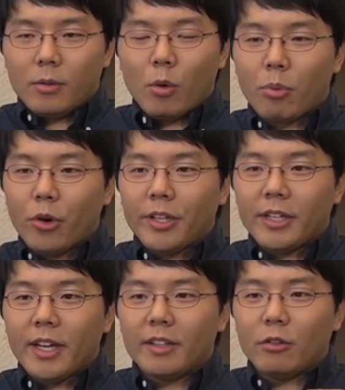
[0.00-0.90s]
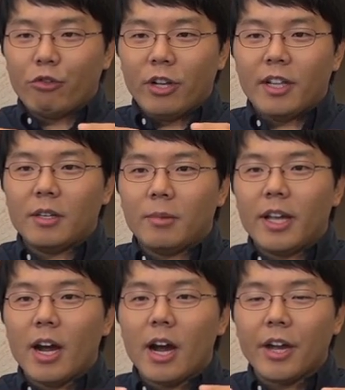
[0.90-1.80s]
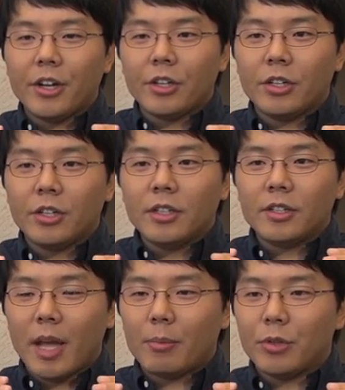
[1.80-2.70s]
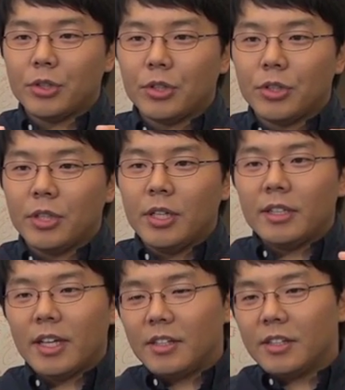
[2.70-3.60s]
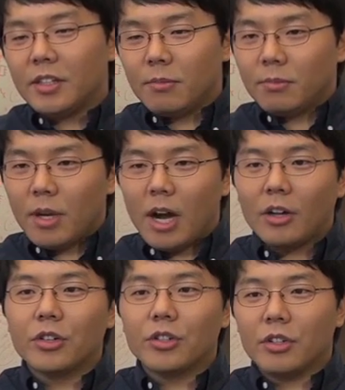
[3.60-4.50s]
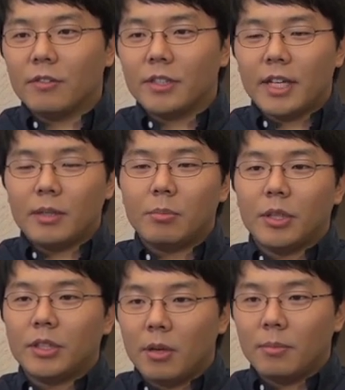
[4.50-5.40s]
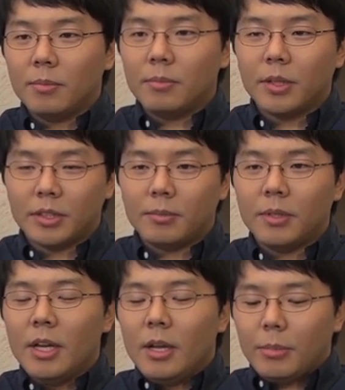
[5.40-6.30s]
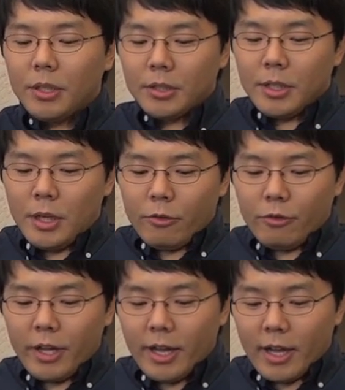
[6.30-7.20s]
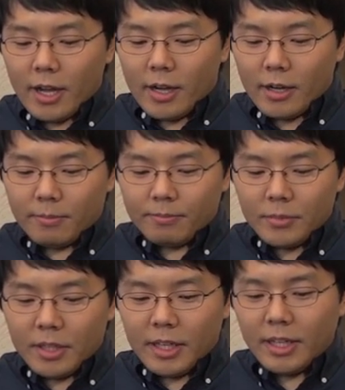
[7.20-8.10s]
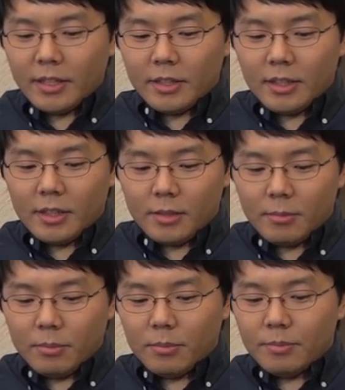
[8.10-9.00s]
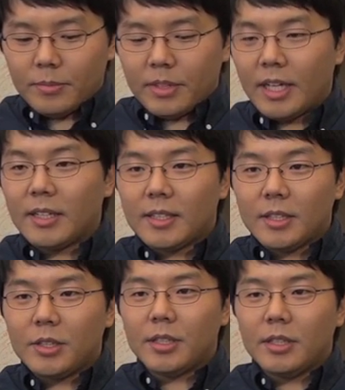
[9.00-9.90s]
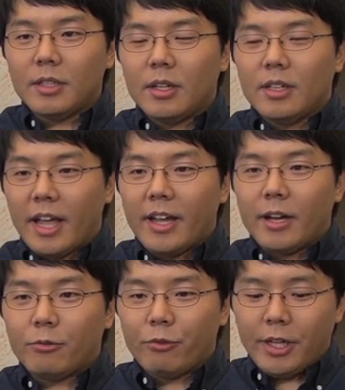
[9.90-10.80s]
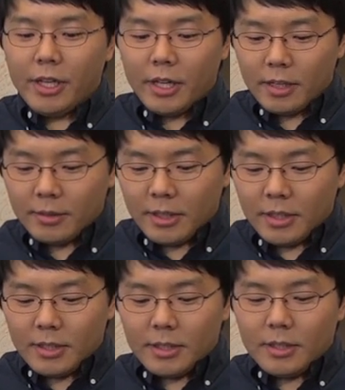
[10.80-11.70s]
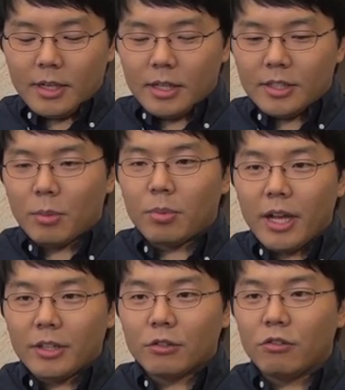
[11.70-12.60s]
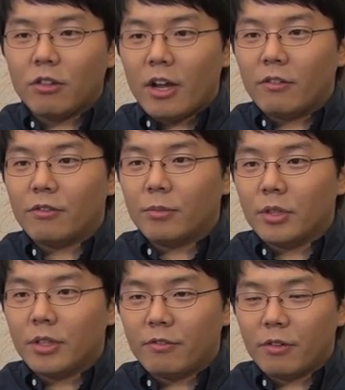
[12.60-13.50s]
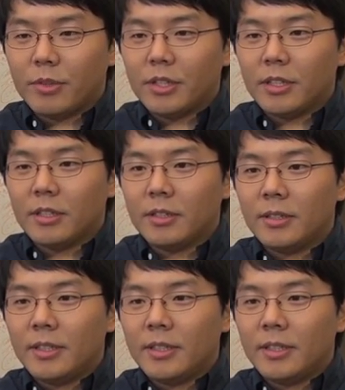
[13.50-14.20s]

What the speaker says: operating at relatively higher temperature than some other servers at bottom, because we in the data center layout we supply the cool air from the